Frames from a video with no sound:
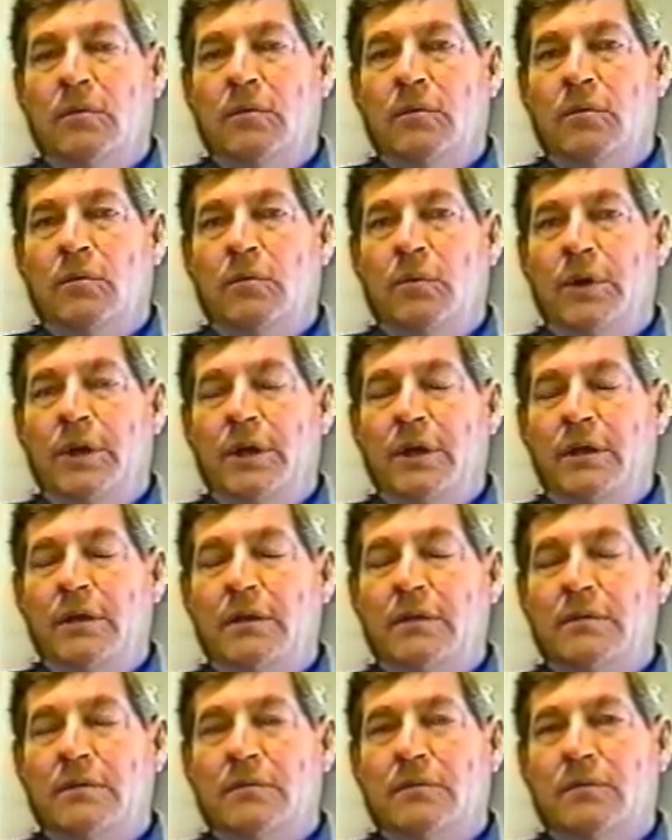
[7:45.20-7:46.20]
We
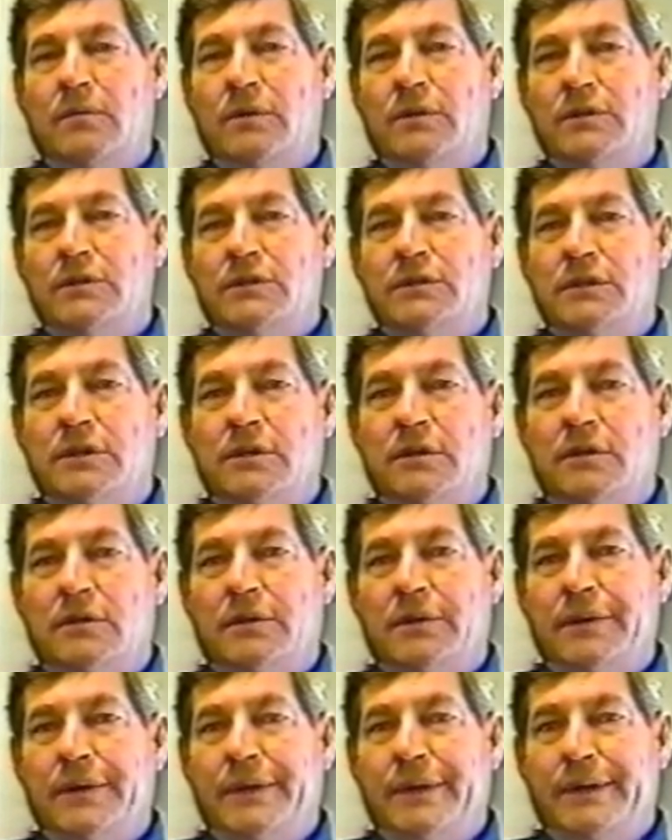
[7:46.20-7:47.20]

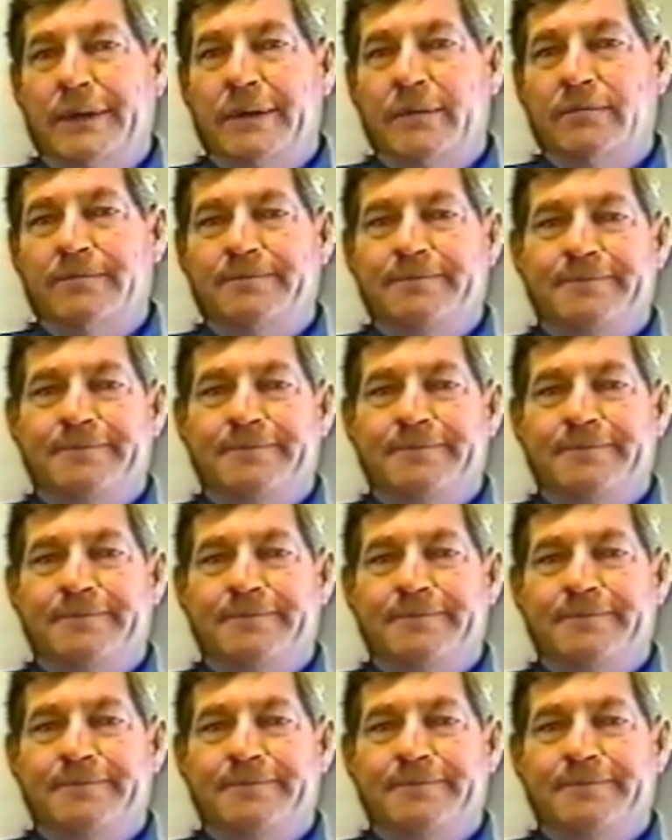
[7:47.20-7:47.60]
consider a